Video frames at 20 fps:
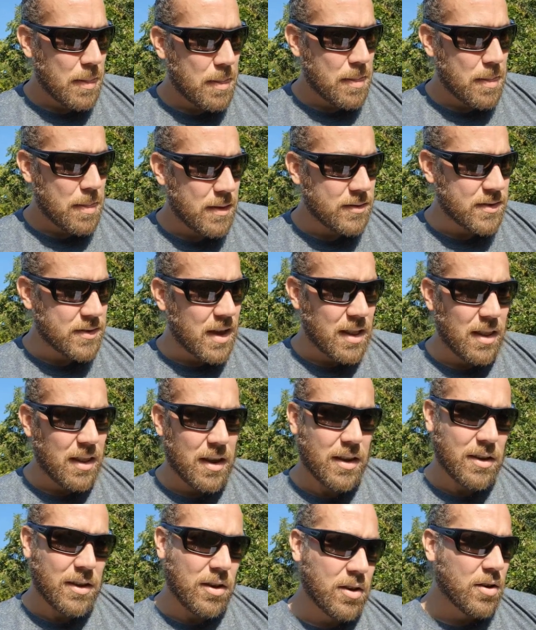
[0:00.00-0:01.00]
It's not
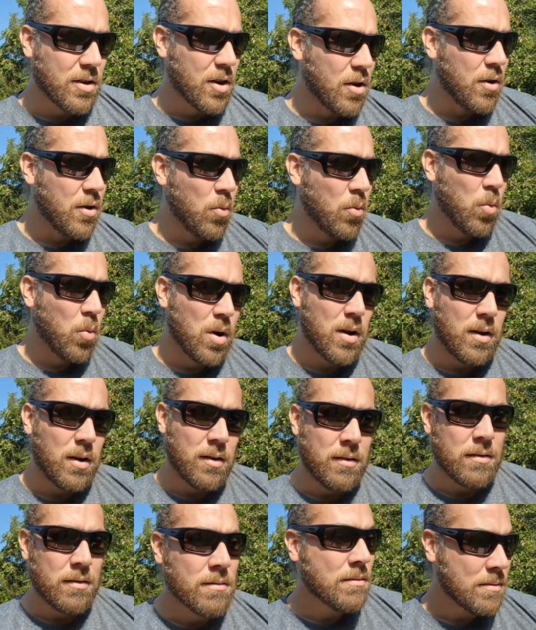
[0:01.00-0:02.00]
like you could go to
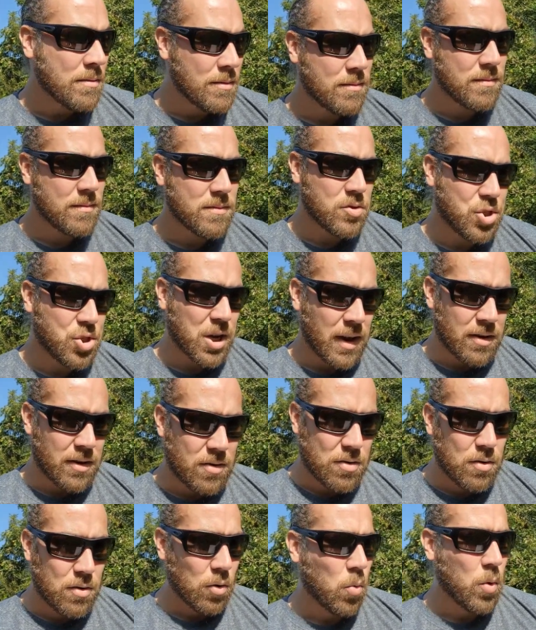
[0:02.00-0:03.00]
one channel
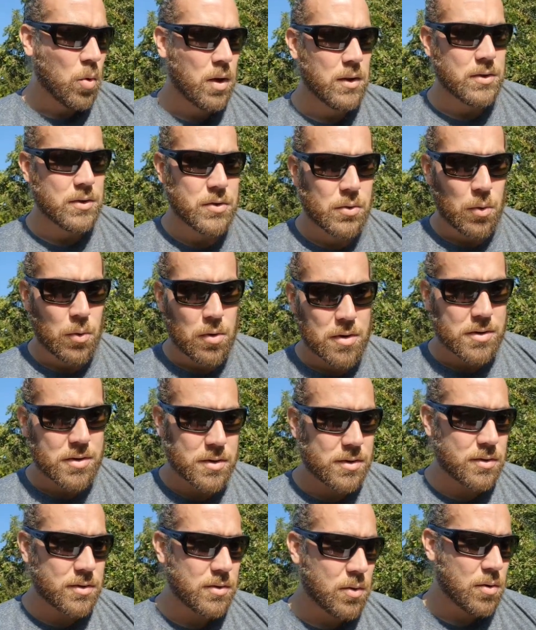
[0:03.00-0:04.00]
or one
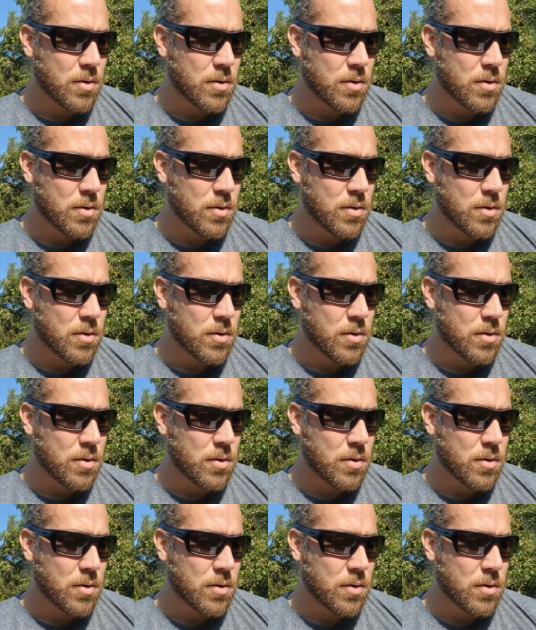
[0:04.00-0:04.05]
source or